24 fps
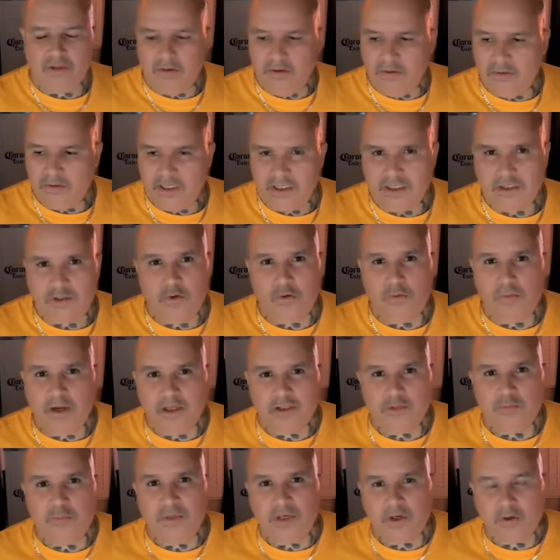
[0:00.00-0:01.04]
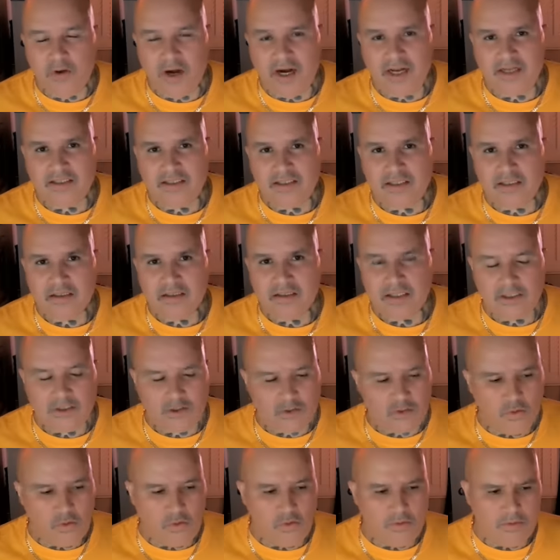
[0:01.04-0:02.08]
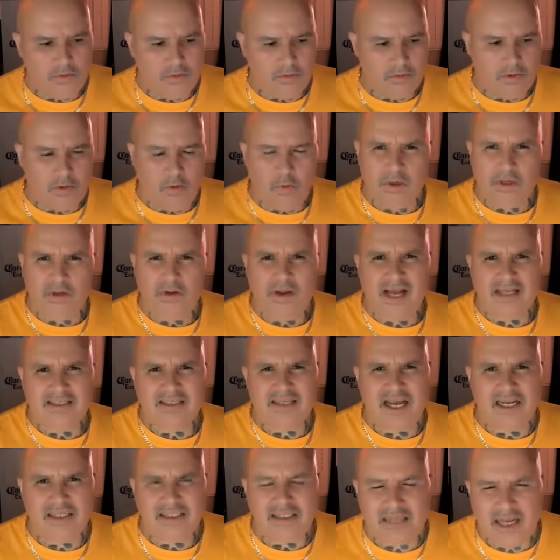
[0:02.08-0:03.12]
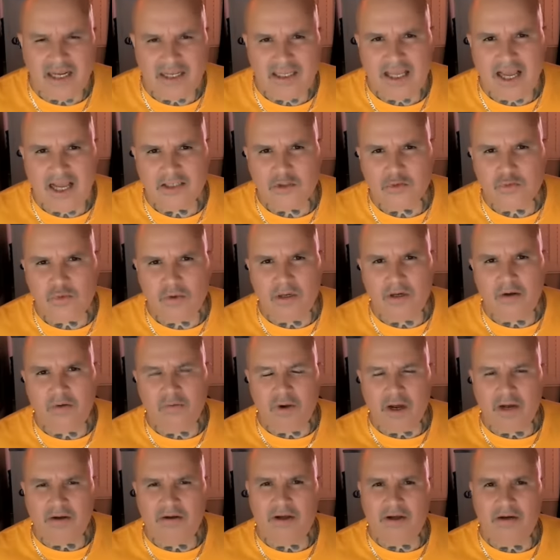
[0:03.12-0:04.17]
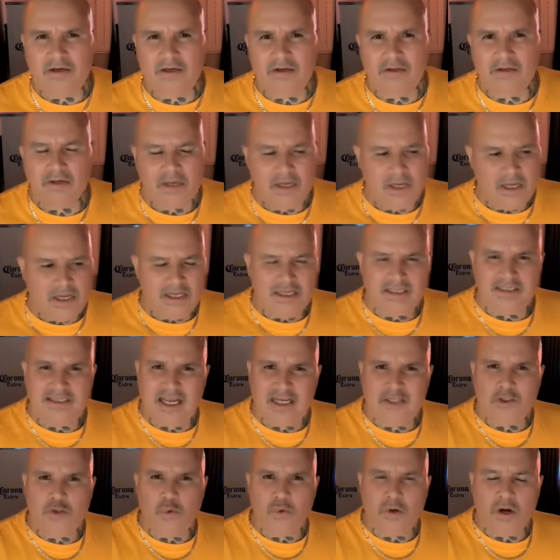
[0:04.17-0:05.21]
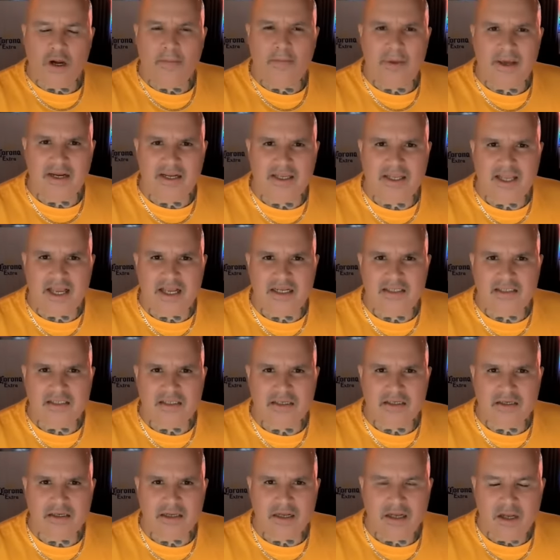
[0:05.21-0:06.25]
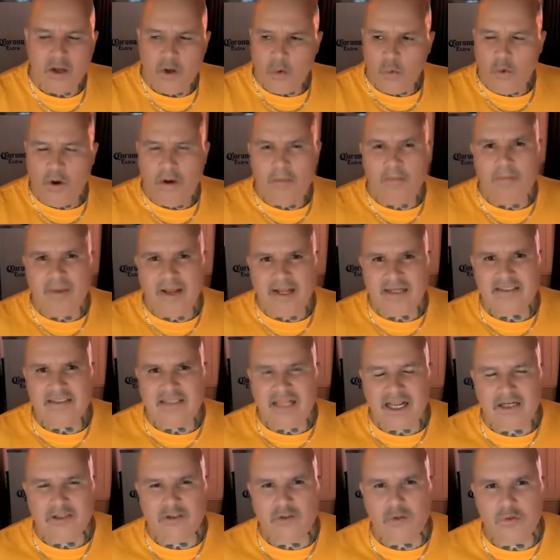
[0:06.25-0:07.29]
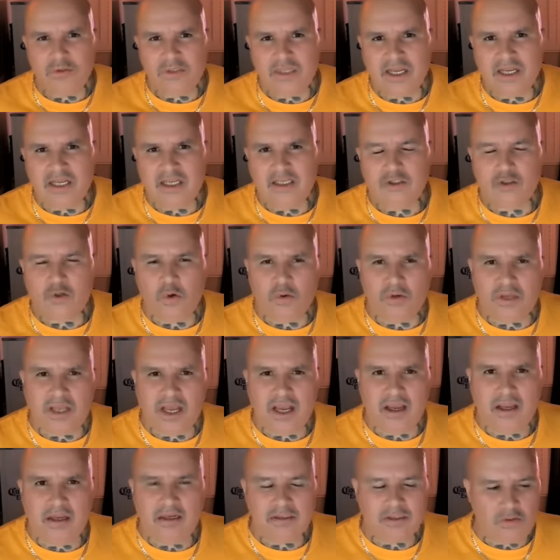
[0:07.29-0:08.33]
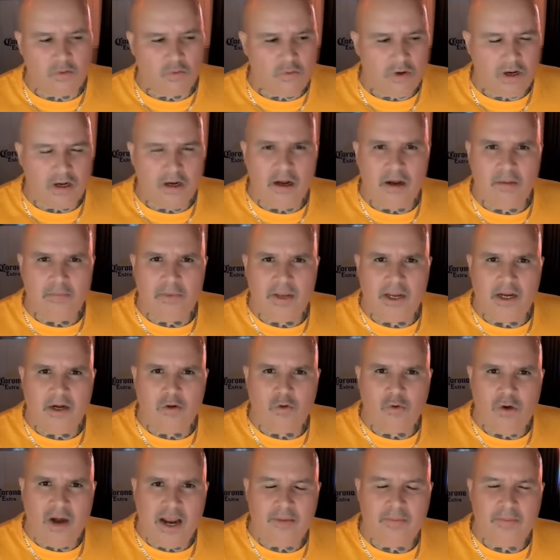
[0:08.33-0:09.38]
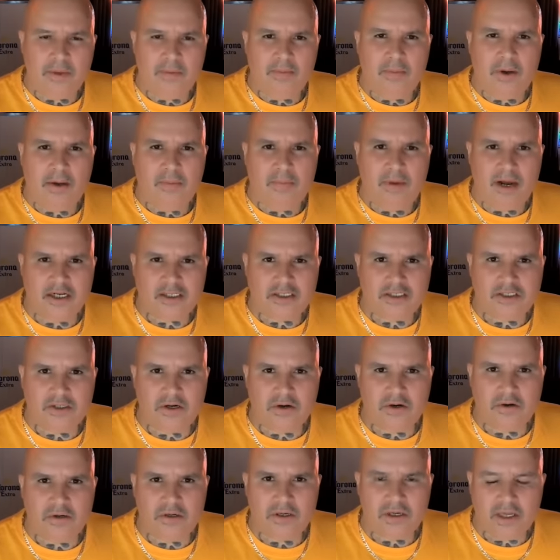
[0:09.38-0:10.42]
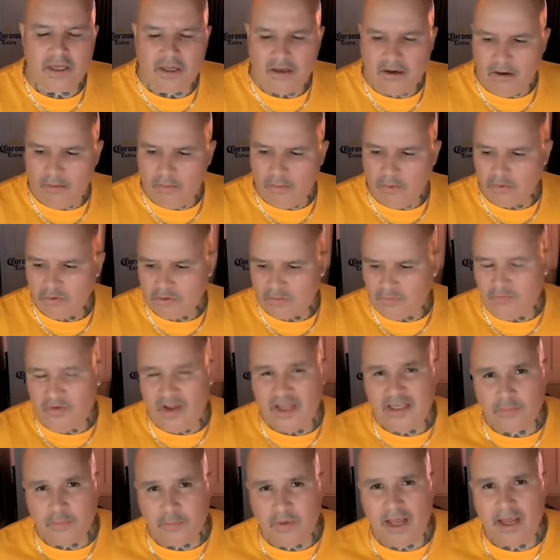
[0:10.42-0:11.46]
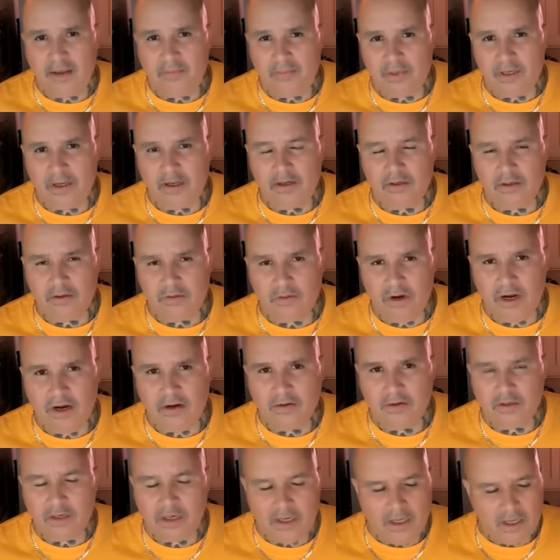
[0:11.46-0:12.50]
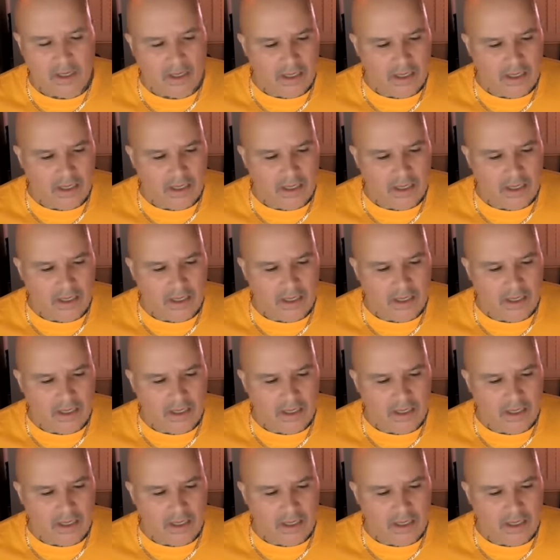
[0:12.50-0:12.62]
You know, this dude must be crazy. This dude, you know, what do you guys got? J cats running around out here? Is that dude on medication? What makes that dude think it's okay to run up and grab me by my shirt and almost face plant me on the ground?"